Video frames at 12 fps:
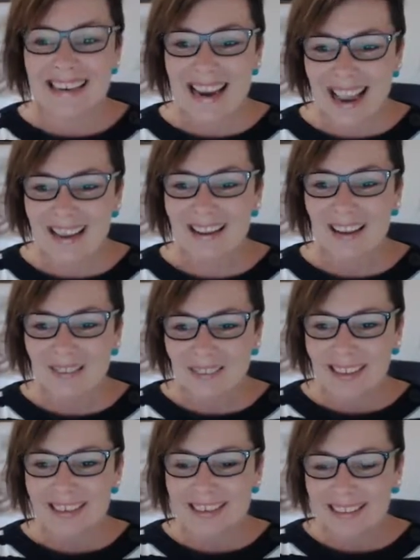Yeah,
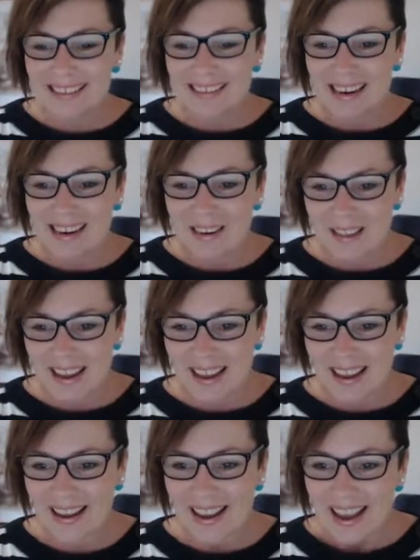lovely to see you
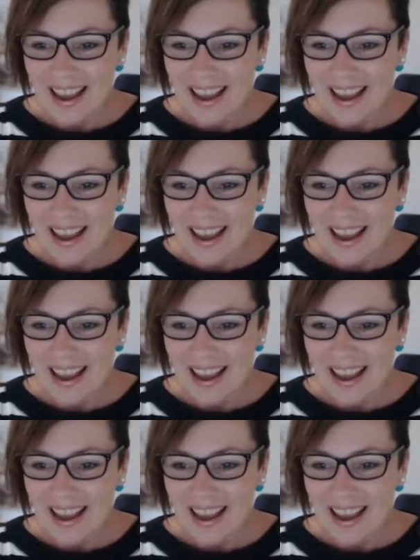there